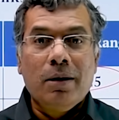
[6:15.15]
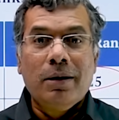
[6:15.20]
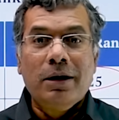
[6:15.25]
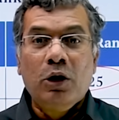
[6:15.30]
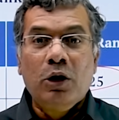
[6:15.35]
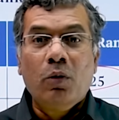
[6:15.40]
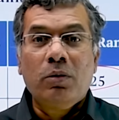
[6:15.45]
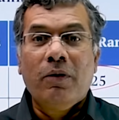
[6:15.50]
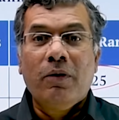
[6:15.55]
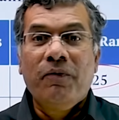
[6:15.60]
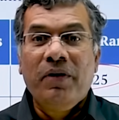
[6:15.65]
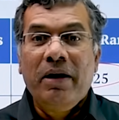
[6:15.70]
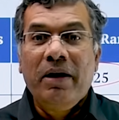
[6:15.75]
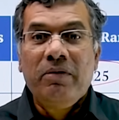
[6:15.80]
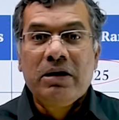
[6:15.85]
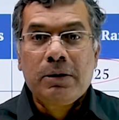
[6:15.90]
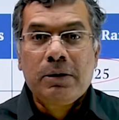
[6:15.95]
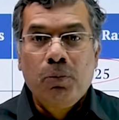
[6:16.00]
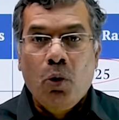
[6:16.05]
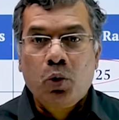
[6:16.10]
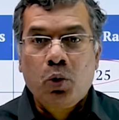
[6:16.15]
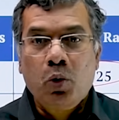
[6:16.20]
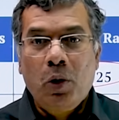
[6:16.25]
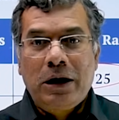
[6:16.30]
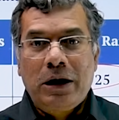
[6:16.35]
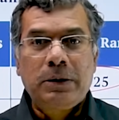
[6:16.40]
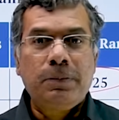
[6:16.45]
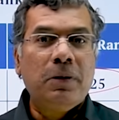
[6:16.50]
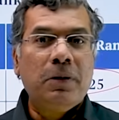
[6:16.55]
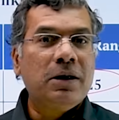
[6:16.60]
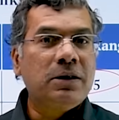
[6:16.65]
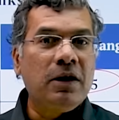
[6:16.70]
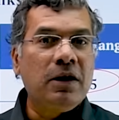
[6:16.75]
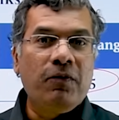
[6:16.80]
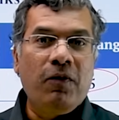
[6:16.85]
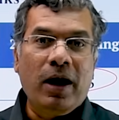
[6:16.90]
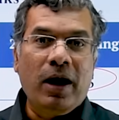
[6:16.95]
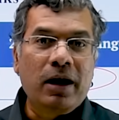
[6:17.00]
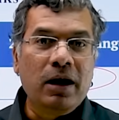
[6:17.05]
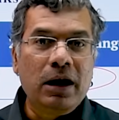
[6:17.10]
you know, the way we spoke to experts
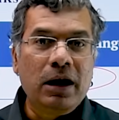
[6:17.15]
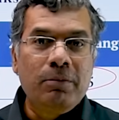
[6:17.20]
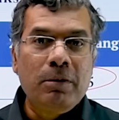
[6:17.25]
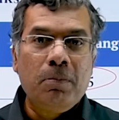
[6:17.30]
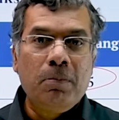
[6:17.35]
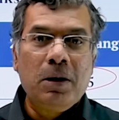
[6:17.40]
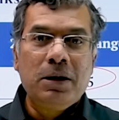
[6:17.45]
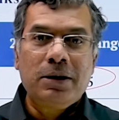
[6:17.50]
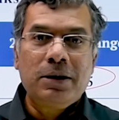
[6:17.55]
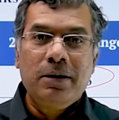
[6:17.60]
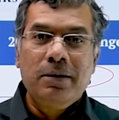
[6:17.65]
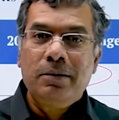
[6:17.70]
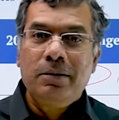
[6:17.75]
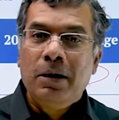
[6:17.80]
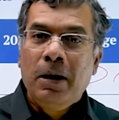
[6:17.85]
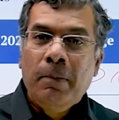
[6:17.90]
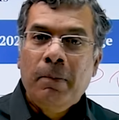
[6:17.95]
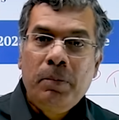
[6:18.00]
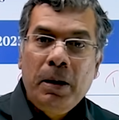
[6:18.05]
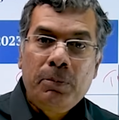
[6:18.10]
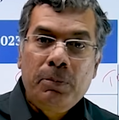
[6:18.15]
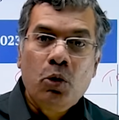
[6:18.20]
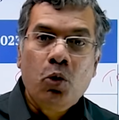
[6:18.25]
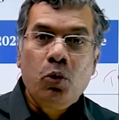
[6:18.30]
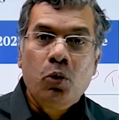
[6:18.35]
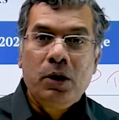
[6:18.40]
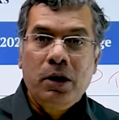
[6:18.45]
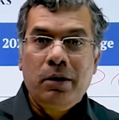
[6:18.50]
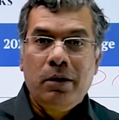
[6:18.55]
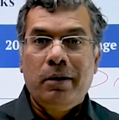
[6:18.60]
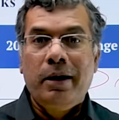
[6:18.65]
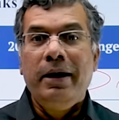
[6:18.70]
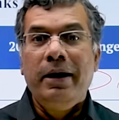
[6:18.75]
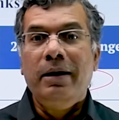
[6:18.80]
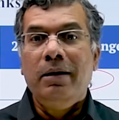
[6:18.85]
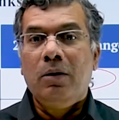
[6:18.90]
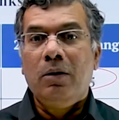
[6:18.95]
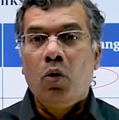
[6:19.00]
and faculty members and people who train,